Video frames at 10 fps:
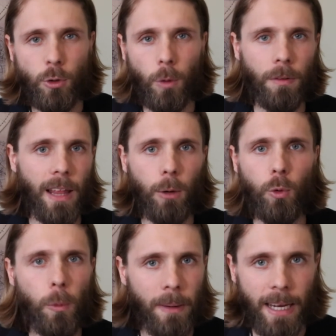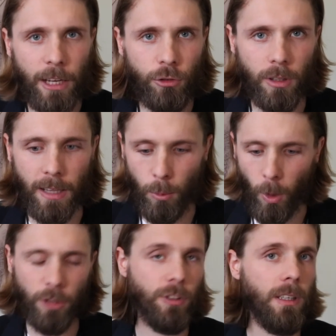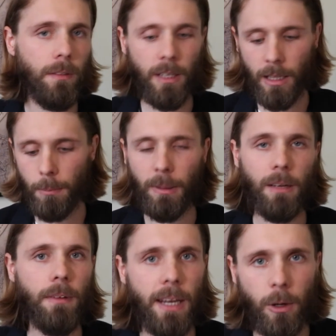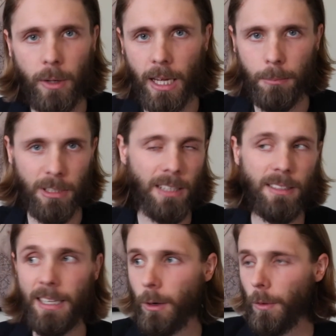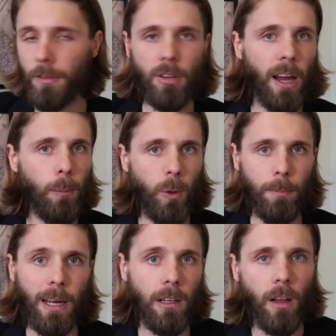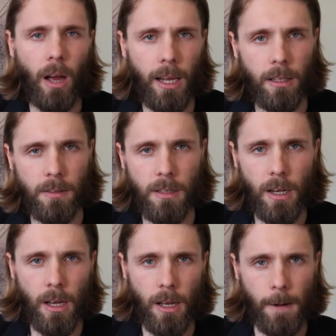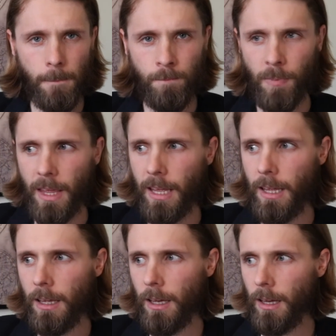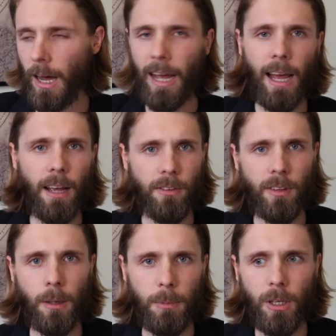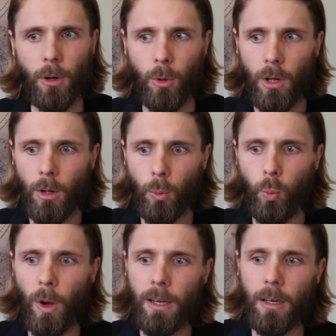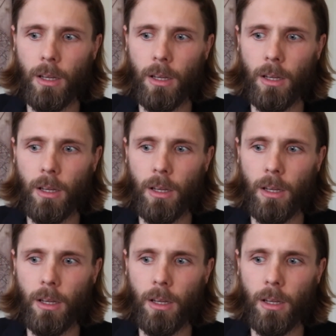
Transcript: over that rumination. They watch TV, they play video games. I see it all the time with my clients. They I ask them, you know, what